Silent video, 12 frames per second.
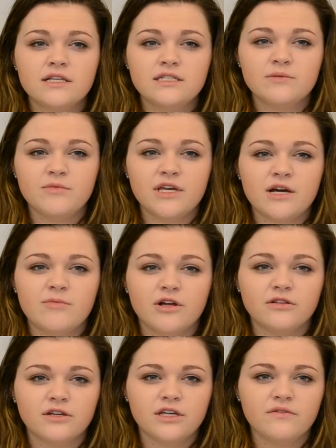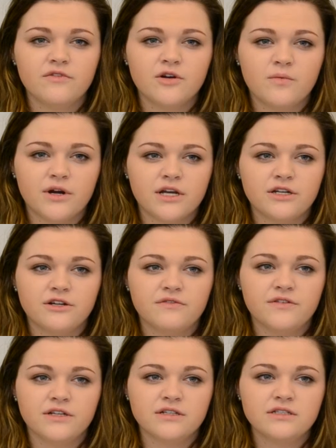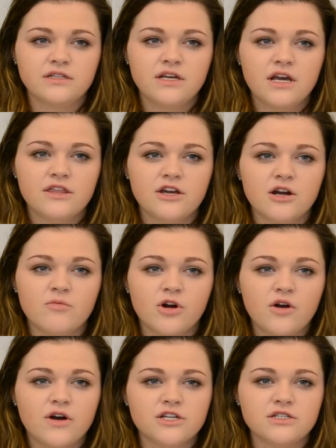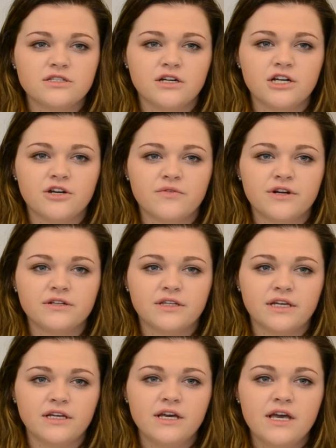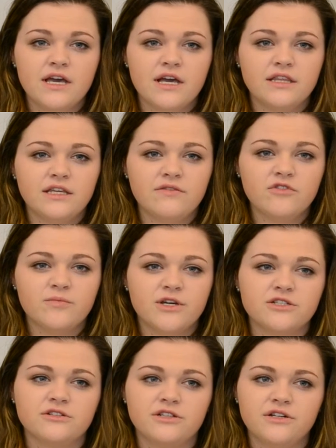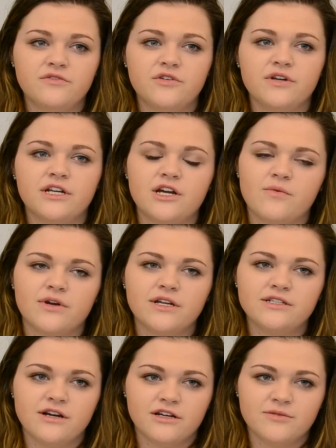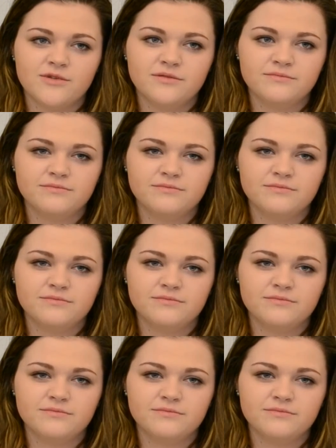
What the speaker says: to me about looking for work in your field? There are more questions on Career Link in the Informational Interviewing and Networking document.